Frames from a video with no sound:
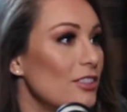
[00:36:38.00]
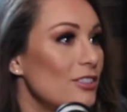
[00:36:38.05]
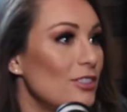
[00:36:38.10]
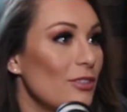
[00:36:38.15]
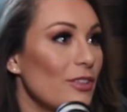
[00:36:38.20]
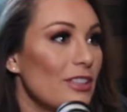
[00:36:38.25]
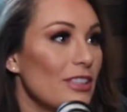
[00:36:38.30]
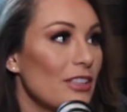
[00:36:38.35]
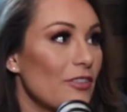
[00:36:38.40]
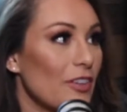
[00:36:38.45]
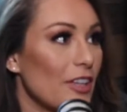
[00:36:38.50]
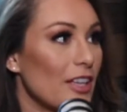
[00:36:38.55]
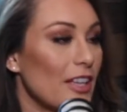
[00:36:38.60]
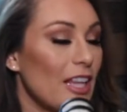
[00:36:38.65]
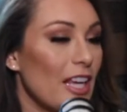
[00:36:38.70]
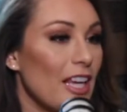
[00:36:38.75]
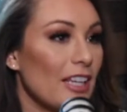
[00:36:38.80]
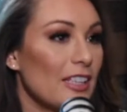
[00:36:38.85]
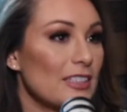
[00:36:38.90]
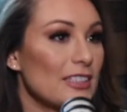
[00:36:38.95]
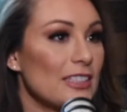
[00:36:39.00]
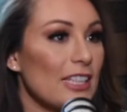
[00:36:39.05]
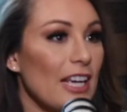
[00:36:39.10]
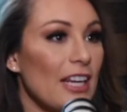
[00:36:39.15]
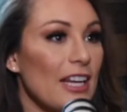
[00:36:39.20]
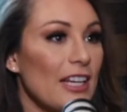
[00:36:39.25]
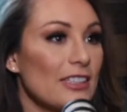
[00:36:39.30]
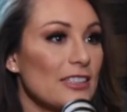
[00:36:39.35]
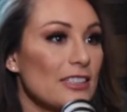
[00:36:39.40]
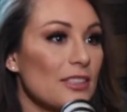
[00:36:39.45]
doing different things,
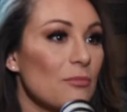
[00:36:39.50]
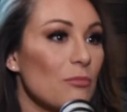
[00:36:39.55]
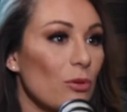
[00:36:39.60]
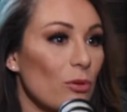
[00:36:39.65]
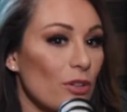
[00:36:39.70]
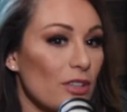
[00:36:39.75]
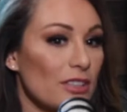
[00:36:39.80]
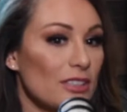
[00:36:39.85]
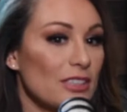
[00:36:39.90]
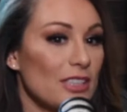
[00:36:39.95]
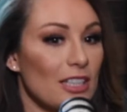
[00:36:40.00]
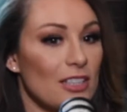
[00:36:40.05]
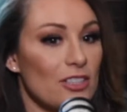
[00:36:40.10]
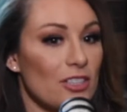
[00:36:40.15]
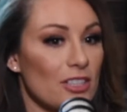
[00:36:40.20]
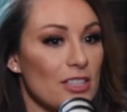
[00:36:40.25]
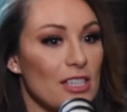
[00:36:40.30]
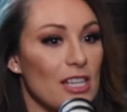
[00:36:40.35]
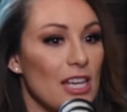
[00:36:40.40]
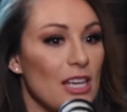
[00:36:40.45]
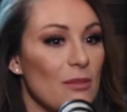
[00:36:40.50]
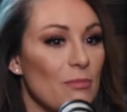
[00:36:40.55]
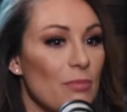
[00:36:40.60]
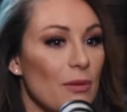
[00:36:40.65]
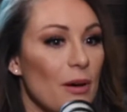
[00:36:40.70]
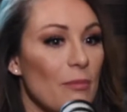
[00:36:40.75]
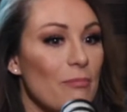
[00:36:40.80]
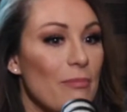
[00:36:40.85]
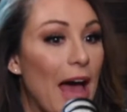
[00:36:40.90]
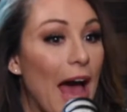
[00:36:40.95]
and it's important to just keep
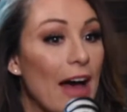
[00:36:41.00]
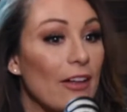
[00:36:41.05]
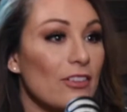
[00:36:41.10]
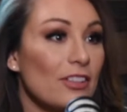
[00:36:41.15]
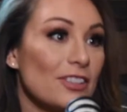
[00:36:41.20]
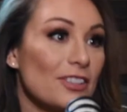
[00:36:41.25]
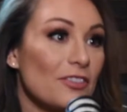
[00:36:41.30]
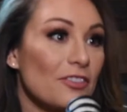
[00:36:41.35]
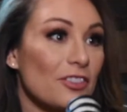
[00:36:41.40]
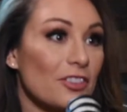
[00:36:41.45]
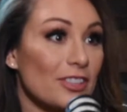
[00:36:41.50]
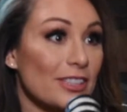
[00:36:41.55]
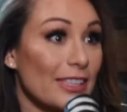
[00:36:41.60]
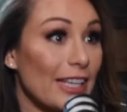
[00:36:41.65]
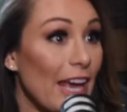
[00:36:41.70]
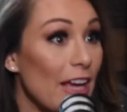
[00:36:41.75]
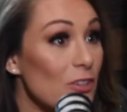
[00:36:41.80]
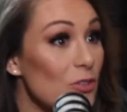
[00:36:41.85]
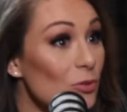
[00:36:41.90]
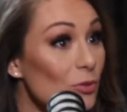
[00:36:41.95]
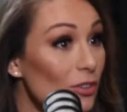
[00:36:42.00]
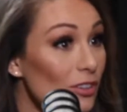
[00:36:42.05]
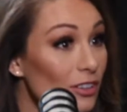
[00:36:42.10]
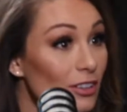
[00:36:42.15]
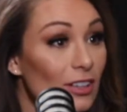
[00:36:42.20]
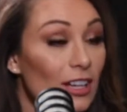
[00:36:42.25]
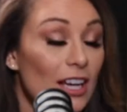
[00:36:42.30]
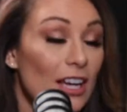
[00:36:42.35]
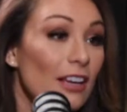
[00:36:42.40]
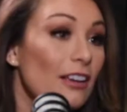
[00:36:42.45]
a balance of your
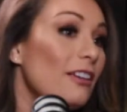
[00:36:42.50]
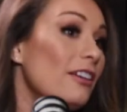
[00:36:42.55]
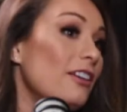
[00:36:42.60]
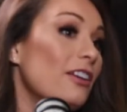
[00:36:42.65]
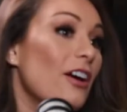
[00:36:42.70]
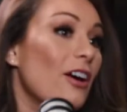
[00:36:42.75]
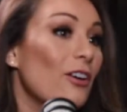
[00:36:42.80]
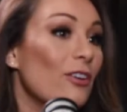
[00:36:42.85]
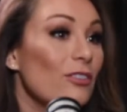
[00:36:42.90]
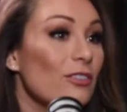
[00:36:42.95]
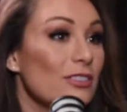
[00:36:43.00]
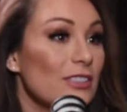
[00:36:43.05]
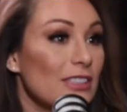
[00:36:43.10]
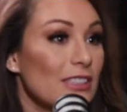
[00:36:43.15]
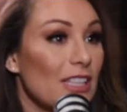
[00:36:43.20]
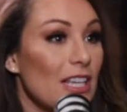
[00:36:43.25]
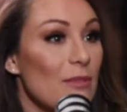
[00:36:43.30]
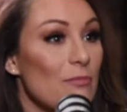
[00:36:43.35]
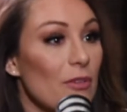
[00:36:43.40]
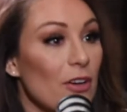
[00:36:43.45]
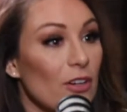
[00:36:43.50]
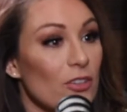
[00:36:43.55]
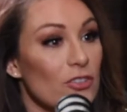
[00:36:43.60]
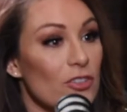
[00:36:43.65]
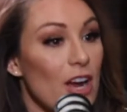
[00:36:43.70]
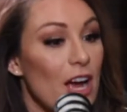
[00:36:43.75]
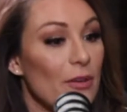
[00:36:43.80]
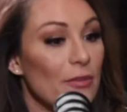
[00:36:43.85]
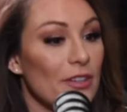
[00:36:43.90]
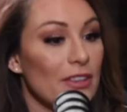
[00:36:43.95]
schedule, keep on
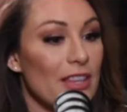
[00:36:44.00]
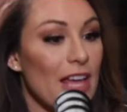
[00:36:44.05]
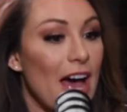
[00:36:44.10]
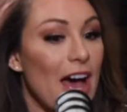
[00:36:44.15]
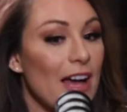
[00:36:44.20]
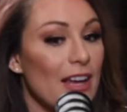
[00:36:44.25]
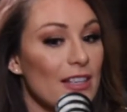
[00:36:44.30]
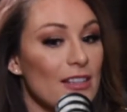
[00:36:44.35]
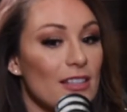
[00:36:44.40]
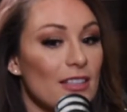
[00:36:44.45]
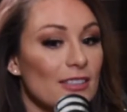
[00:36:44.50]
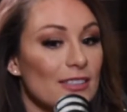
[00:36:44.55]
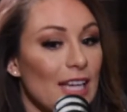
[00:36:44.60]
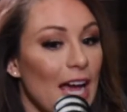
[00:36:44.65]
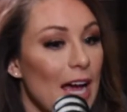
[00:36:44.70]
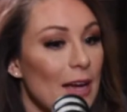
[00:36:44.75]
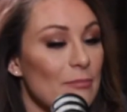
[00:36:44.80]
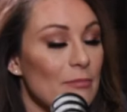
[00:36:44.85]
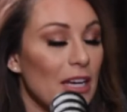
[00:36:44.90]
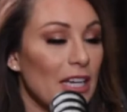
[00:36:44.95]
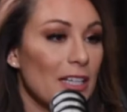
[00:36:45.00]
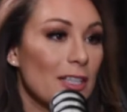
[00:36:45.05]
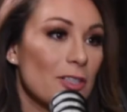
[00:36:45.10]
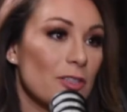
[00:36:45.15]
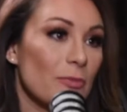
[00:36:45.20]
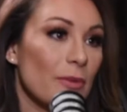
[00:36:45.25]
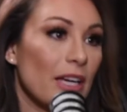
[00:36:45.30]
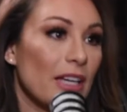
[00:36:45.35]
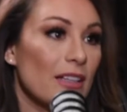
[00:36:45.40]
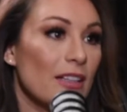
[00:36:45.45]
track with that, and then time
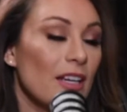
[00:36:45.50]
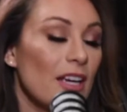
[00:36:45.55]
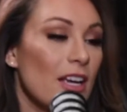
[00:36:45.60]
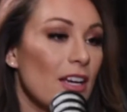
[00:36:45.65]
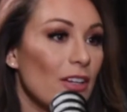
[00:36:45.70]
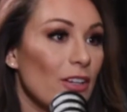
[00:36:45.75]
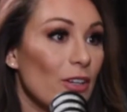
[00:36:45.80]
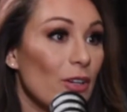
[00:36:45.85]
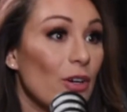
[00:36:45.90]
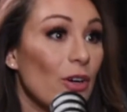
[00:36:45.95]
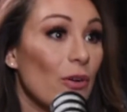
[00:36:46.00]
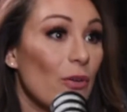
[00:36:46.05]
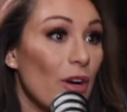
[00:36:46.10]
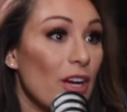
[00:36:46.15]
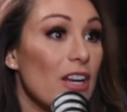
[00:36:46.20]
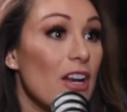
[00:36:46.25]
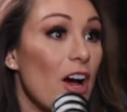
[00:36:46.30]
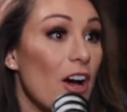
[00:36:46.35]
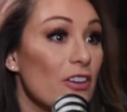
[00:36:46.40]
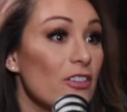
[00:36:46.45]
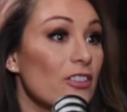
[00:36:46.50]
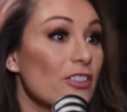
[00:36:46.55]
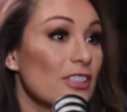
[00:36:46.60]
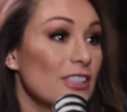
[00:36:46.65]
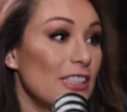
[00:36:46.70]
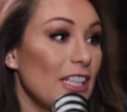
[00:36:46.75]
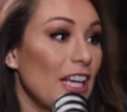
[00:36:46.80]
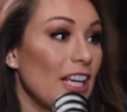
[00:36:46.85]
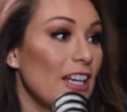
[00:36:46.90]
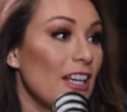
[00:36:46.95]
management, and
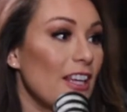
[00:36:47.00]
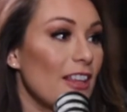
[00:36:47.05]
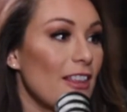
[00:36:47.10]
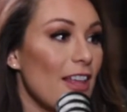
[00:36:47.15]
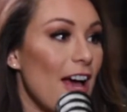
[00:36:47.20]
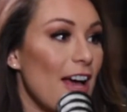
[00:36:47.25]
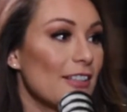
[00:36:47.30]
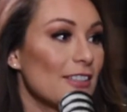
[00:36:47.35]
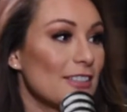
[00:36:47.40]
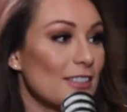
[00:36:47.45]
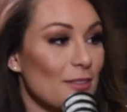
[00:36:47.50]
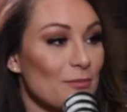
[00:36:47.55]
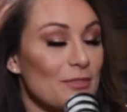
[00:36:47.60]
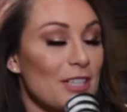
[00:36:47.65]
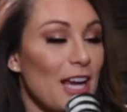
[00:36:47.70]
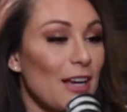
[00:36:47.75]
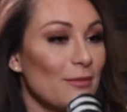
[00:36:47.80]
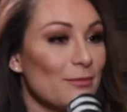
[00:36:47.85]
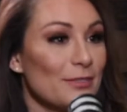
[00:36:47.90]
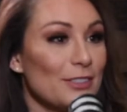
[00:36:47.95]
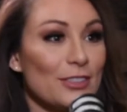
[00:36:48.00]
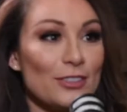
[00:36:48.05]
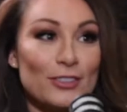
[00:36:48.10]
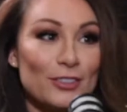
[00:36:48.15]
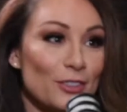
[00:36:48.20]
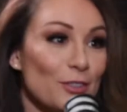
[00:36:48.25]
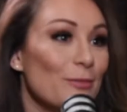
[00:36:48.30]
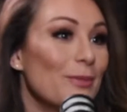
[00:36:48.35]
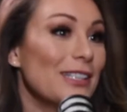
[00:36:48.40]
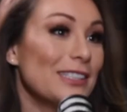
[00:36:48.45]
understanding that sometimes
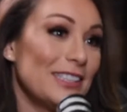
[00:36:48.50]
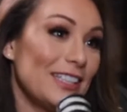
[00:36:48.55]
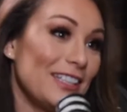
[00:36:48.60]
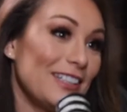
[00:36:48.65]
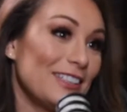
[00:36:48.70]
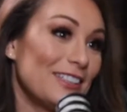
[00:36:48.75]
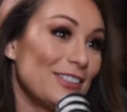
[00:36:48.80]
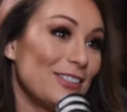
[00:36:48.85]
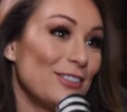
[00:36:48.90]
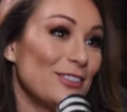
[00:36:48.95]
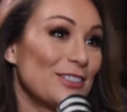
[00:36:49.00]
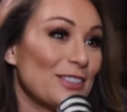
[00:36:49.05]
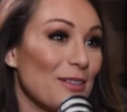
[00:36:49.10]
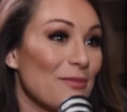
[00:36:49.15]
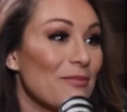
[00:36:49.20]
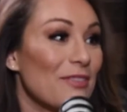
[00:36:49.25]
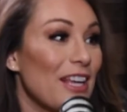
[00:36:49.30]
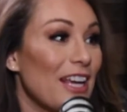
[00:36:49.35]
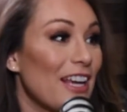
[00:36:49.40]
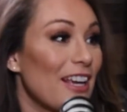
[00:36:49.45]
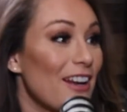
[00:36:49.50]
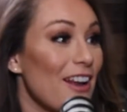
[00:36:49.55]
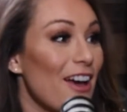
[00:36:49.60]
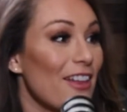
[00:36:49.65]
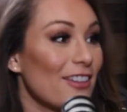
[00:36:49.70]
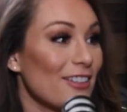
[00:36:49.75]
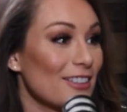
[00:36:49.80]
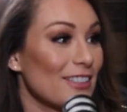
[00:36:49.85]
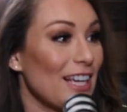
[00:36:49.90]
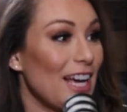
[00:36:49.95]
you're too busy to do something, and
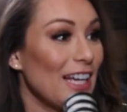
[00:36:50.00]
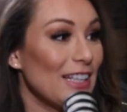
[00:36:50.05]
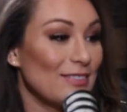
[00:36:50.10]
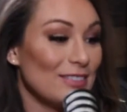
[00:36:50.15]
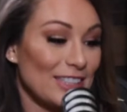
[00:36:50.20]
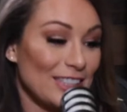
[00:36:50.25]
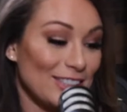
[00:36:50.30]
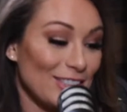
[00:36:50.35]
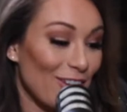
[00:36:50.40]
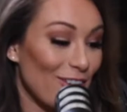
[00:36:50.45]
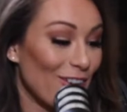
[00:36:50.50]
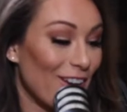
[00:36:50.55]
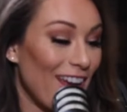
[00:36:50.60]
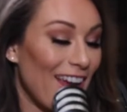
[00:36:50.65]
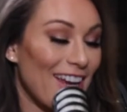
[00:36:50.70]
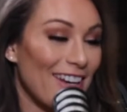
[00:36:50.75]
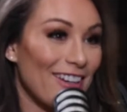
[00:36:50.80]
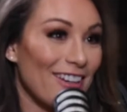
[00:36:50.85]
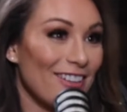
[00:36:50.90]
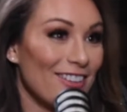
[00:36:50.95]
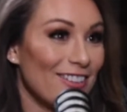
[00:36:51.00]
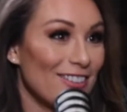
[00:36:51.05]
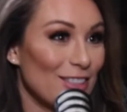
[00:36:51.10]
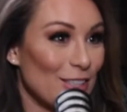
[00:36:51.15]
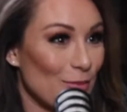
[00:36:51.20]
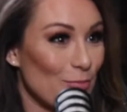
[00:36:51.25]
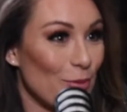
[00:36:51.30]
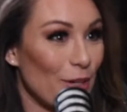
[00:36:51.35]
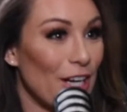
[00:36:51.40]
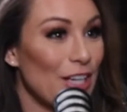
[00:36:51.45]
other times it's okay
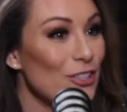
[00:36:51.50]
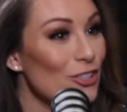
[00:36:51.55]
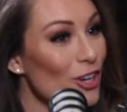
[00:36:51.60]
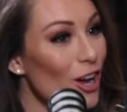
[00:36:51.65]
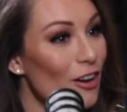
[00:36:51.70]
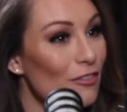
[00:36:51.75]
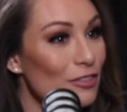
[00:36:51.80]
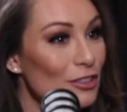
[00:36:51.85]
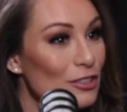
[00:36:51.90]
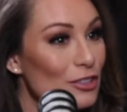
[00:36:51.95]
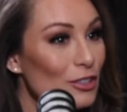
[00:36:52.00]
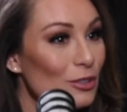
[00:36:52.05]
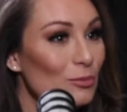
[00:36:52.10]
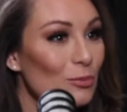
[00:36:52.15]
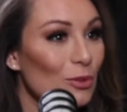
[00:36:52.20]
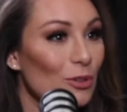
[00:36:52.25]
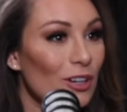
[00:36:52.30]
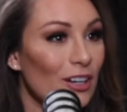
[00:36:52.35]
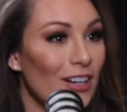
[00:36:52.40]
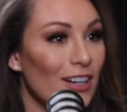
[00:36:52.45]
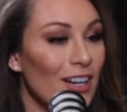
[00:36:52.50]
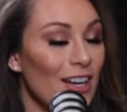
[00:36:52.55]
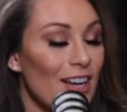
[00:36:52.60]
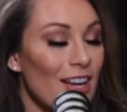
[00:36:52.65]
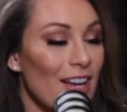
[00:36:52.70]
to branch off and do more.